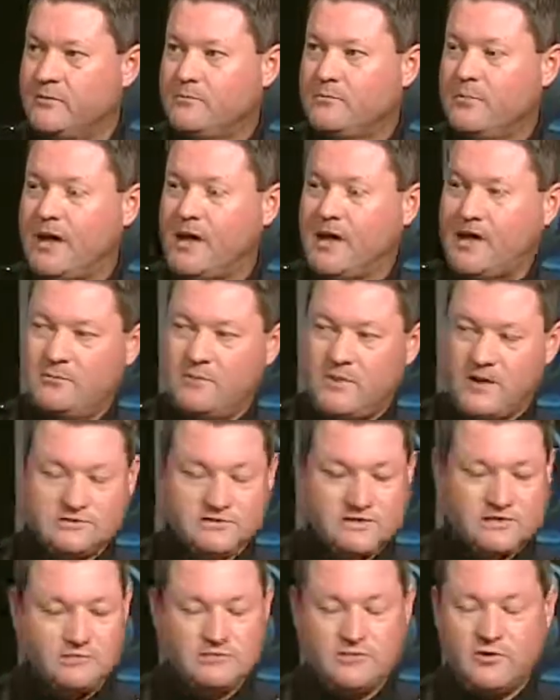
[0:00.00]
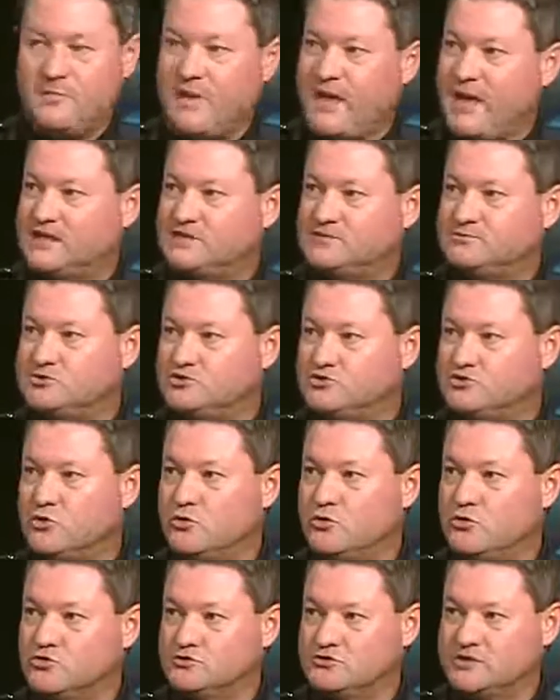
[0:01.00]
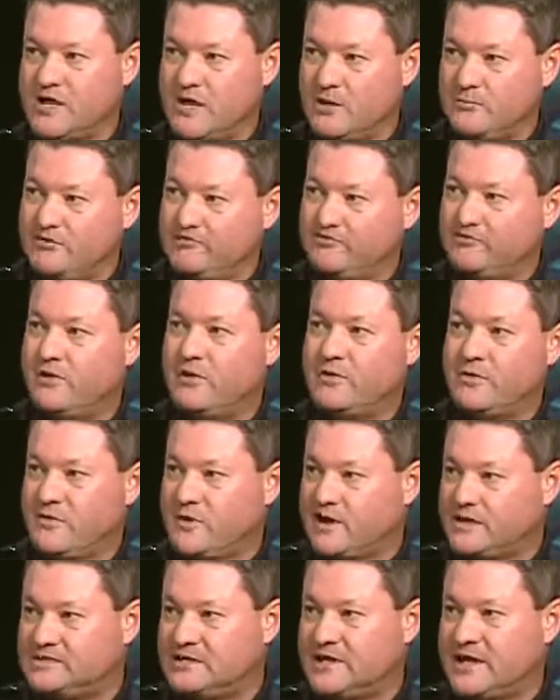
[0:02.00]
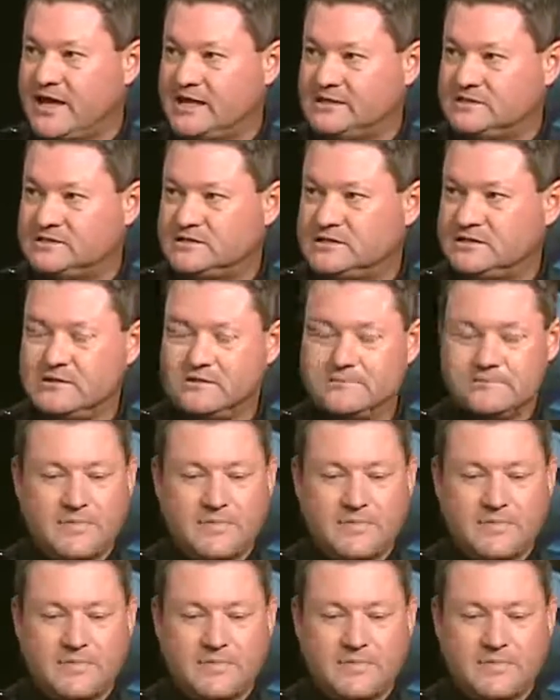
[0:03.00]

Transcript: by sending them to management schools and helping fund their education.